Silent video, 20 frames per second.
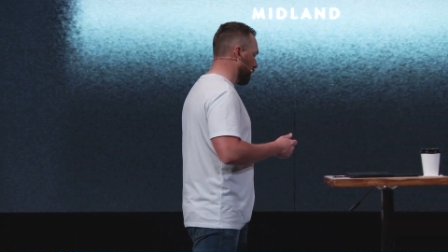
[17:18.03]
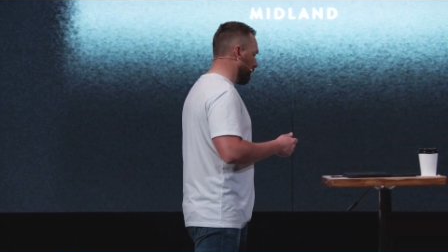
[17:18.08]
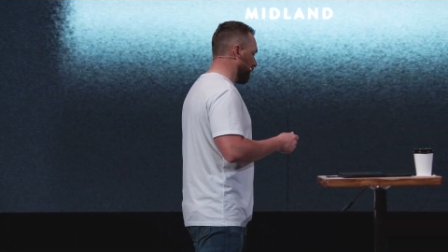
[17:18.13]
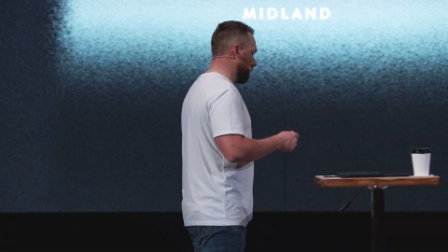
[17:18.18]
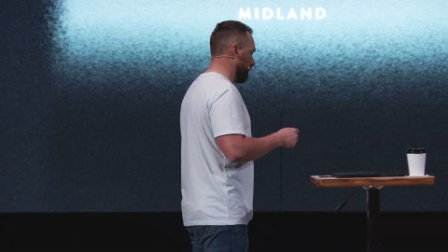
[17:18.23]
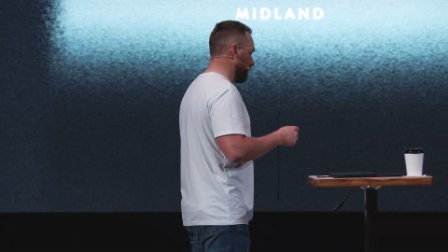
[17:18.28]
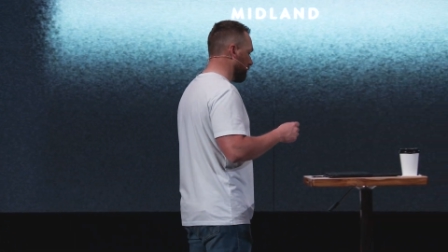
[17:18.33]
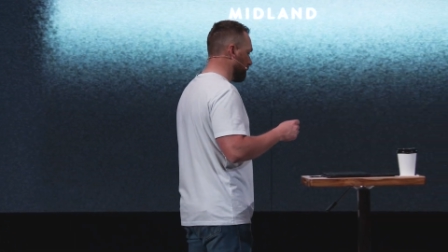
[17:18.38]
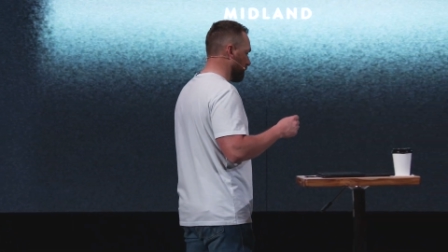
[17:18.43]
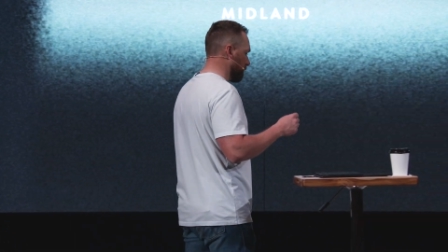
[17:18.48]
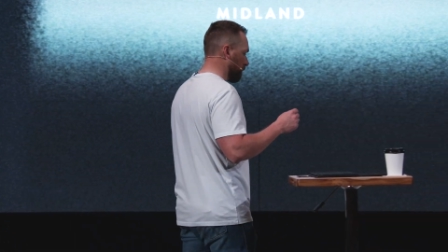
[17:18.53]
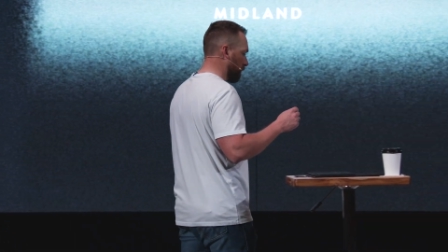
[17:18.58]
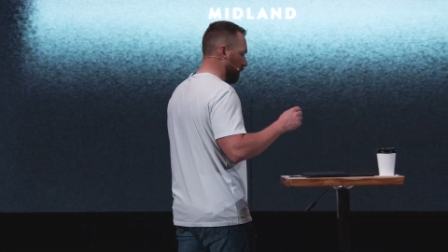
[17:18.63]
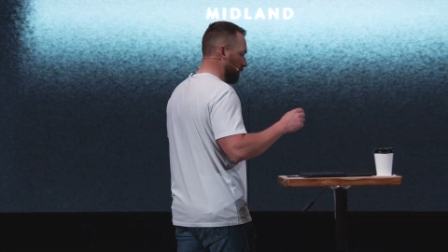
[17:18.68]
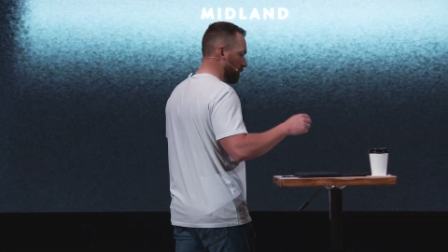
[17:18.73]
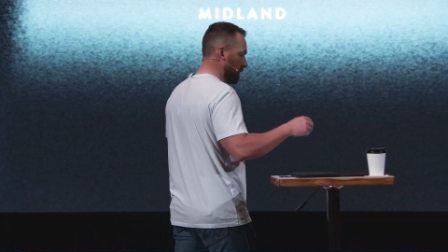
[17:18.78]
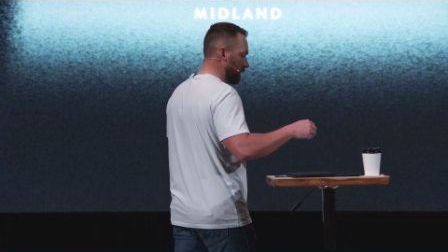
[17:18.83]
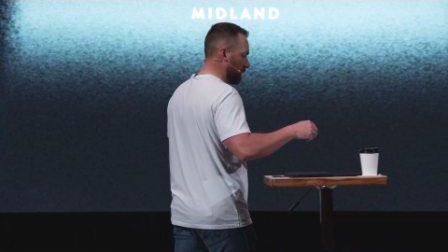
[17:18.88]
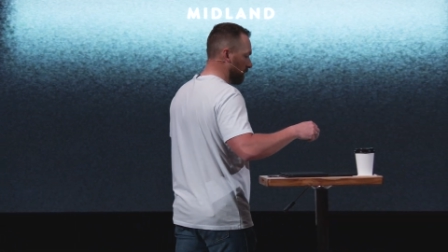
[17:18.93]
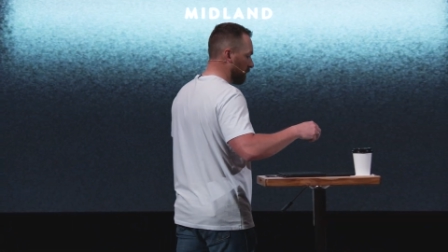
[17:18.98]
that he is a
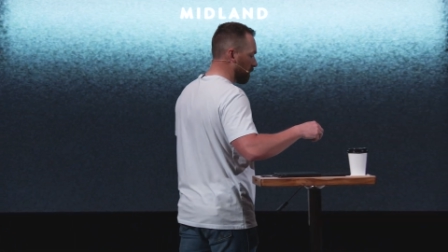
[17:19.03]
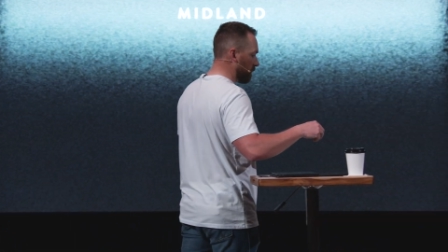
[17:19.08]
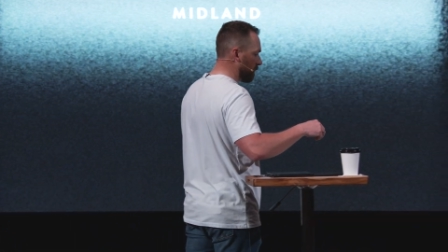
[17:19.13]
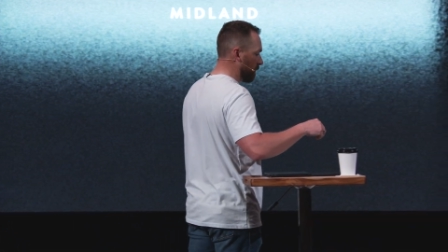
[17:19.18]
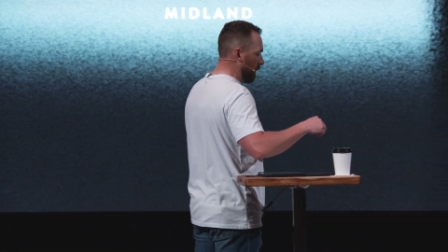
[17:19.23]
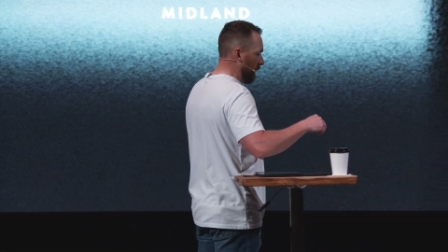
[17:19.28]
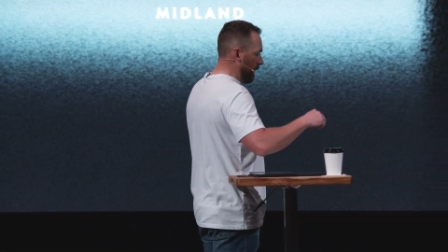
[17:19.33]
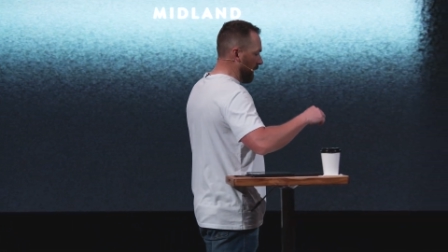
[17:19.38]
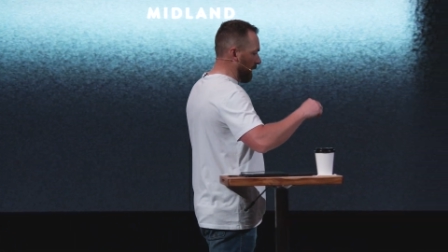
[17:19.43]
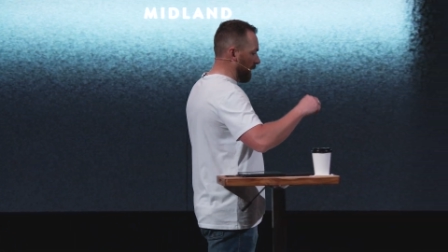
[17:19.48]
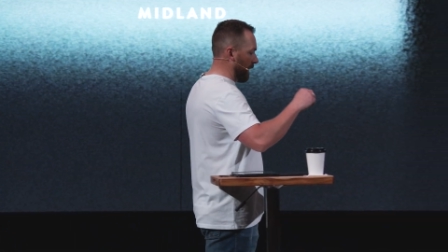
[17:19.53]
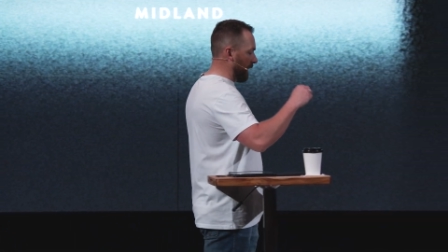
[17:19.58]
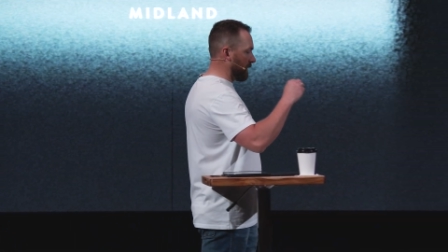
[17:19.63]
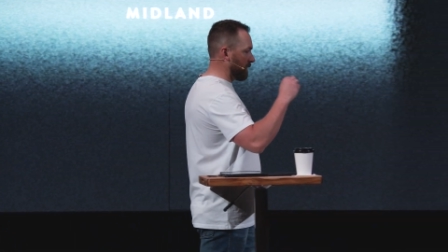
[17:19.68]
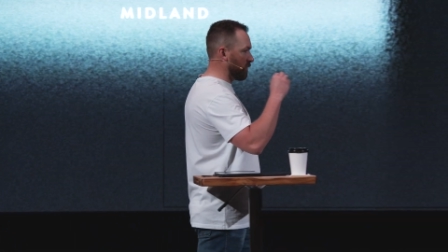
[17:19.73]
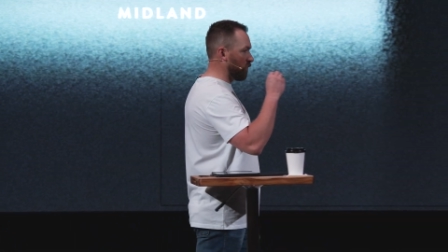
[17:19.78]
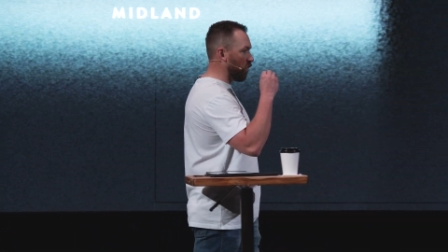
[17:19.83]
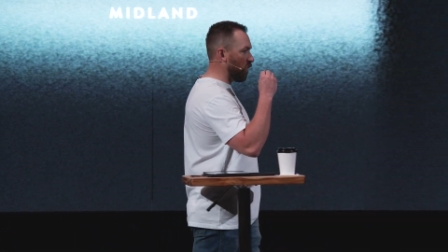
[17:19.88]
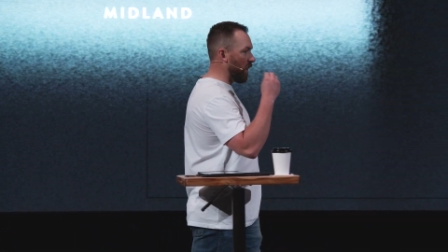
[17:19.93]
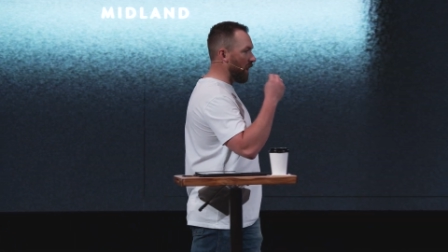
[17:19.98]
person who
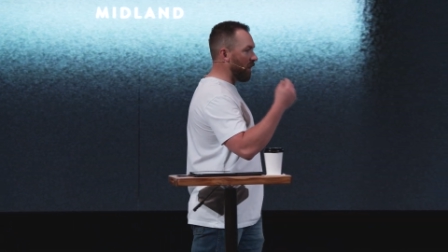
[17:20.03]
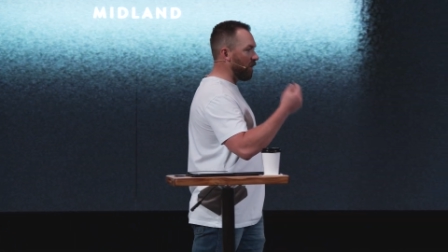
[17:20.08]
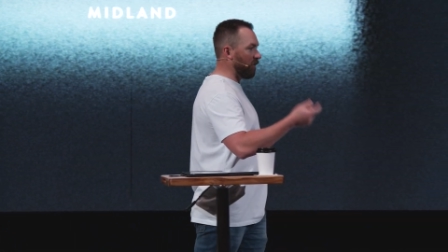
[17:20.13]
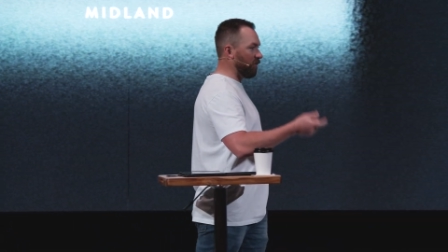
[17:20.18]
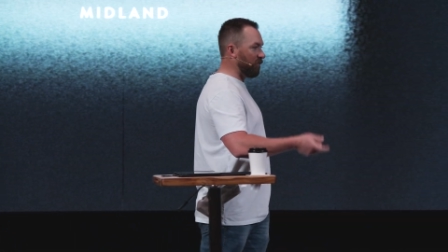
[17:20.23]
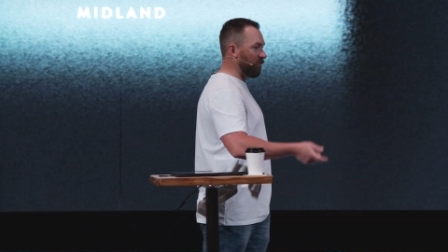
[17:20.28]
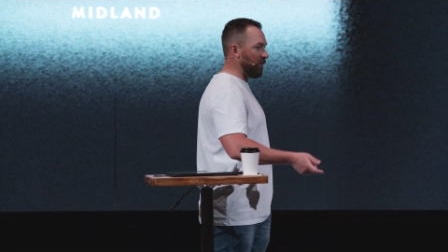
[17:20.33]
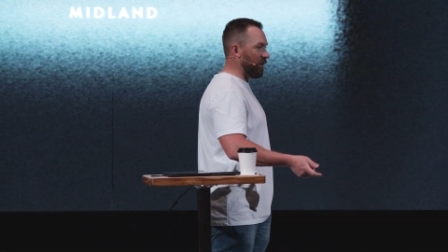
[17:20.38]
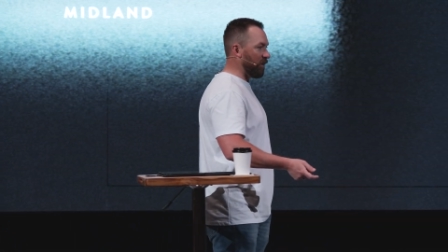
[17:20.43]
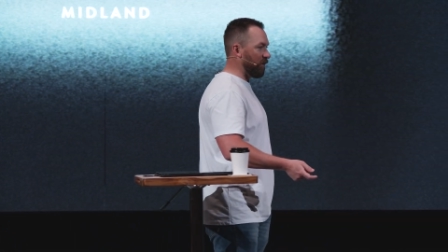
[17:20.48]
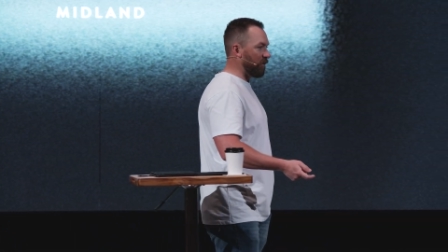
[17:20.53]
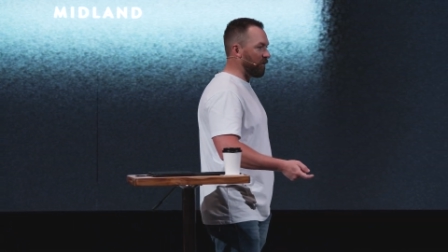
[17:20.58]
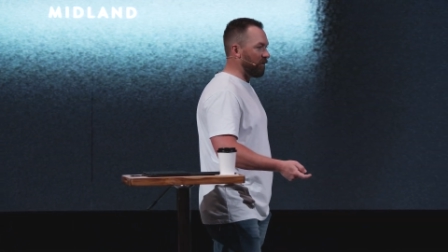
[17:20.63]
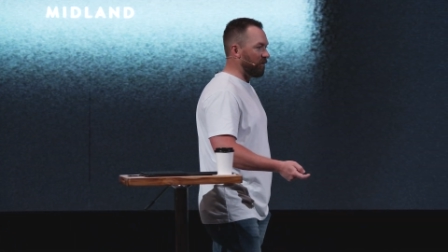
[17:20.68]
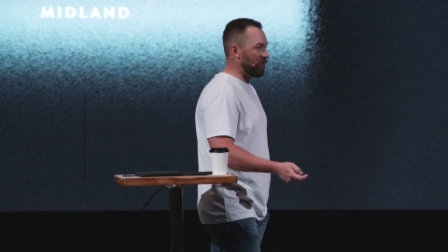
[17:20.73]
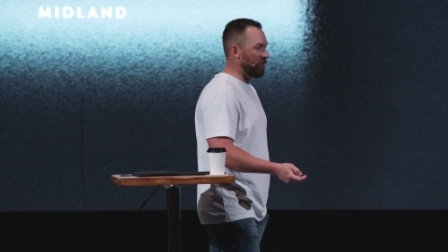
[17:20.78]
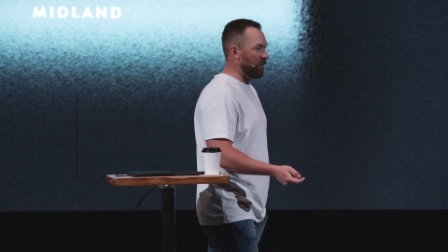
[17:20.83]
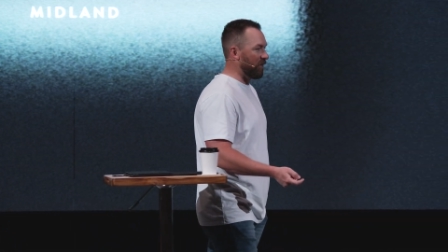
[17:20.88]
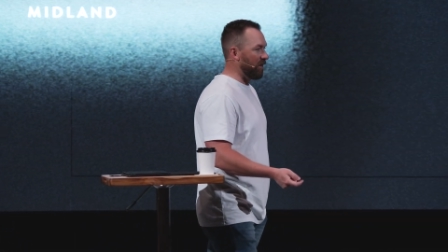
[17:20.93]
has wild faith